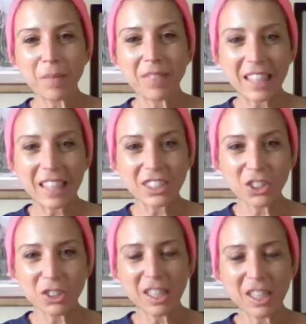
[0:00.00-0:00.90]
that's
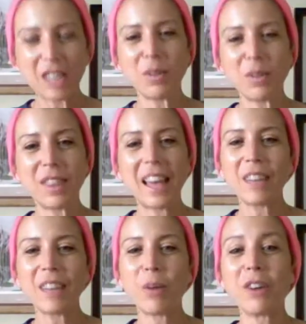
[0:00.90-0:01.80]
associated with that,
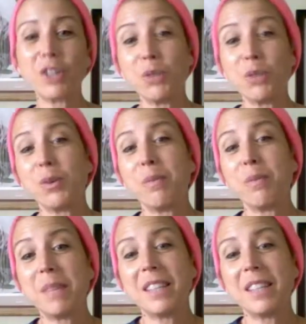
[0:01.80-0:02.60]
where you will meet